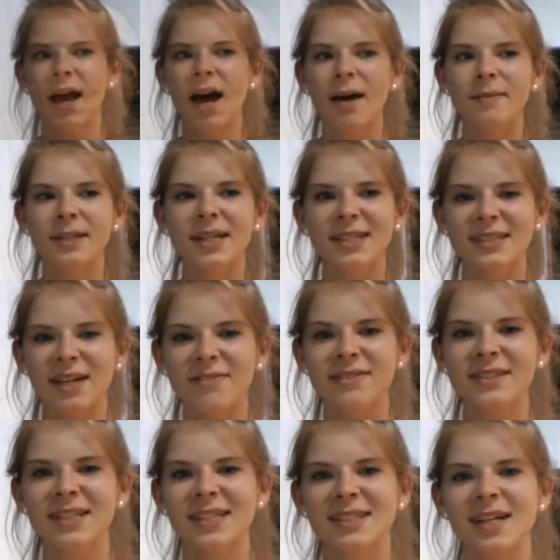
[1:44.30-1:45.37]
I mean, it
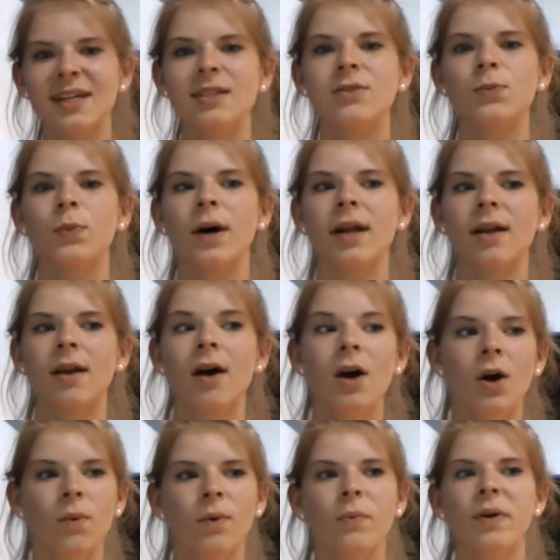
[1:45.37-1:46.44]
definitely does. When
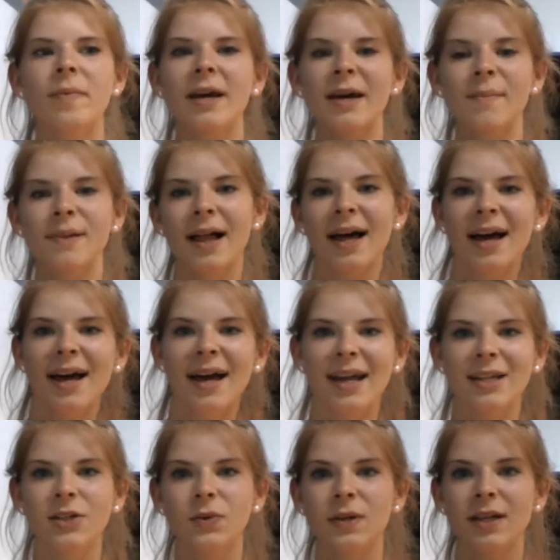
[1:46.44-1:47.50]
when we make a play
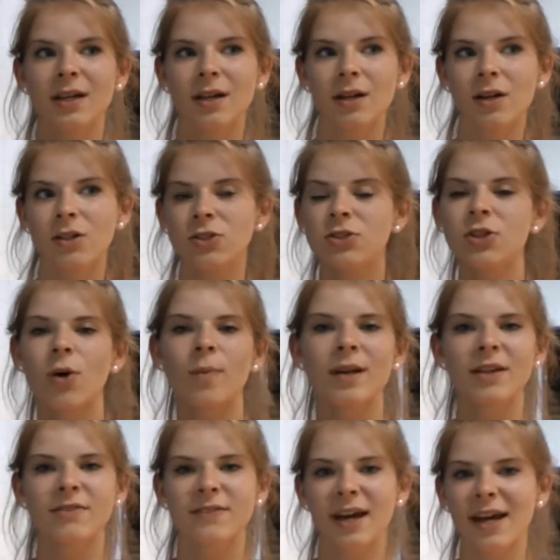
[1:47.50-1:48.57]
and you hear so
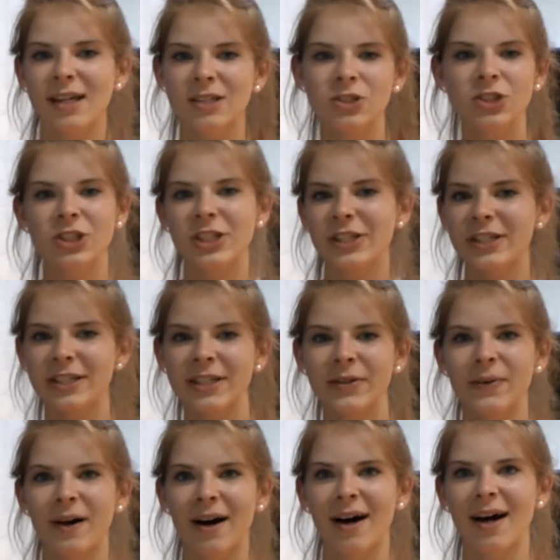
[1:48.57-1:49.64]
many fans cheering
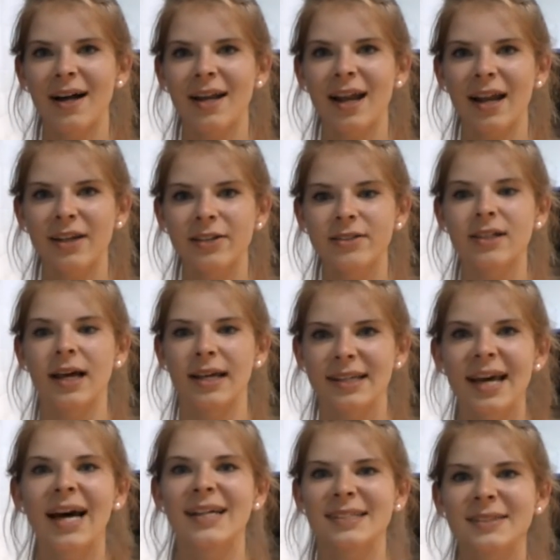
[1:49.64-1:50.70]
you on, and you're like,
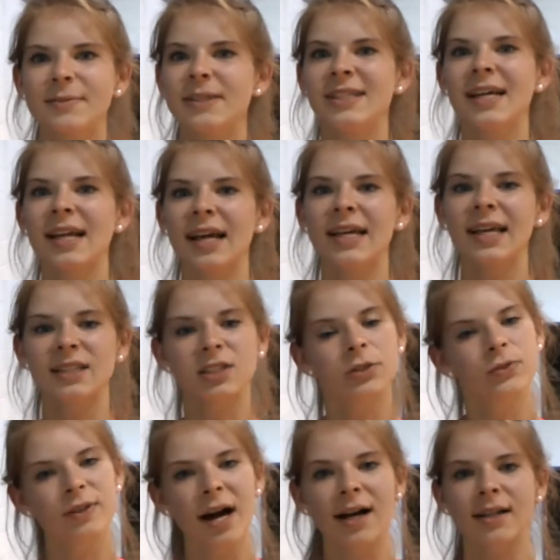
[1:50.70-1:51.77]
yes, we did it. It gets
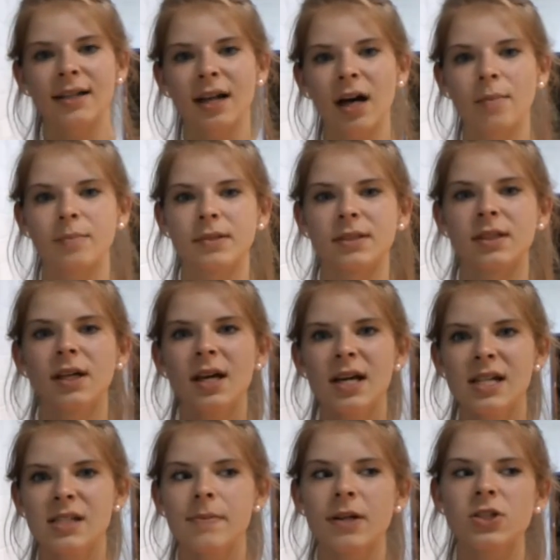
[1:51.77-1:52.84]
you rallied up and
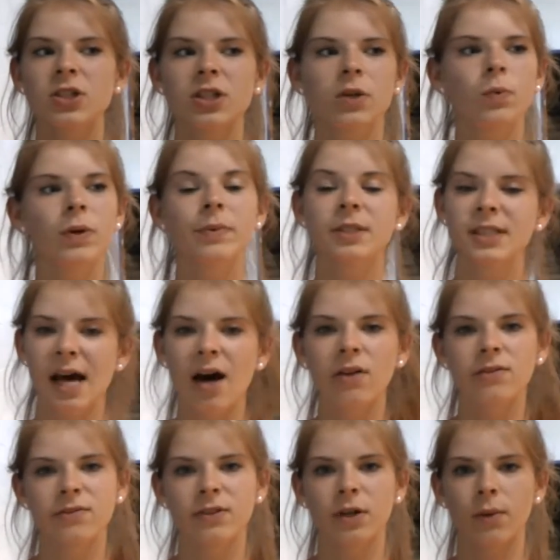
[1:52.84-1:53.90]
especially we were down
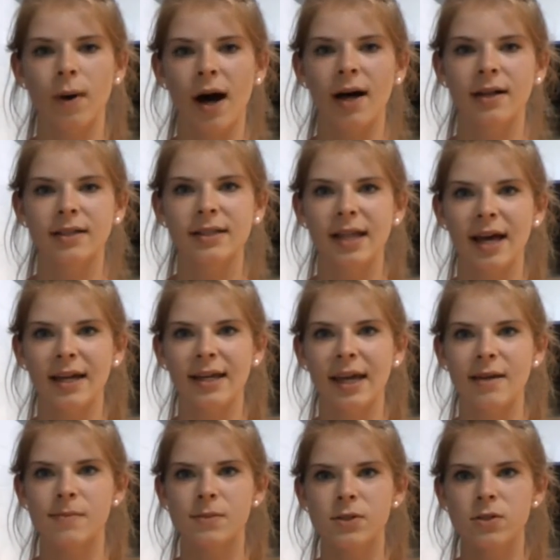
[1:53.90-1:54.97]
for a while in that
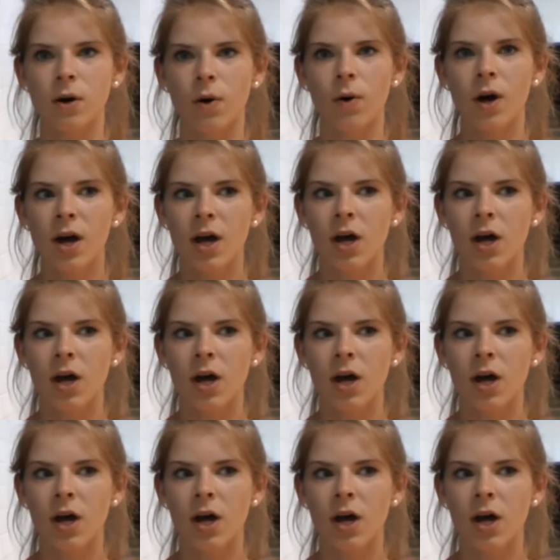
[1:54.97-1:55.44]
game. So